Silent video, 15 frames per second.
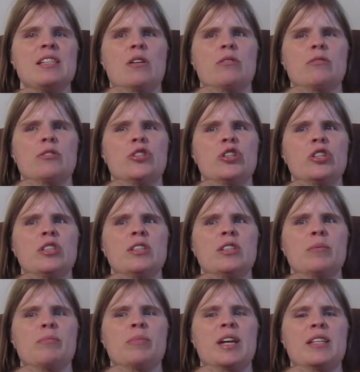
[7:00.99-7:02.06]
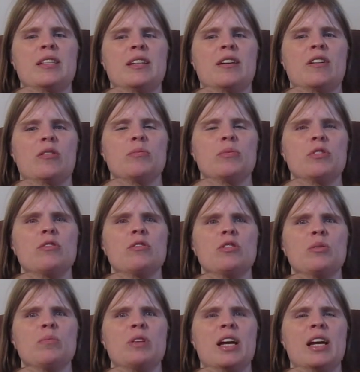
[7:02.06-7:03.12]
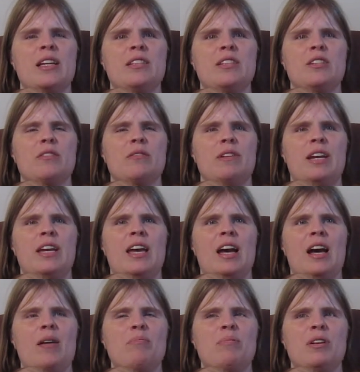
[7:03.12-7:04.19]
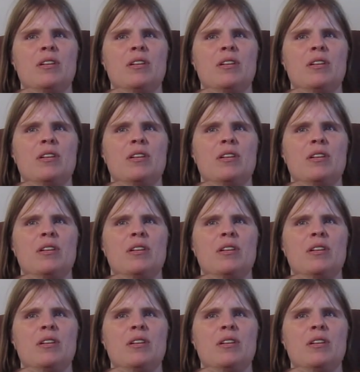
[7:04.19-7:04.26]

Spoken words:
So just some basic homeschool supplies to recap: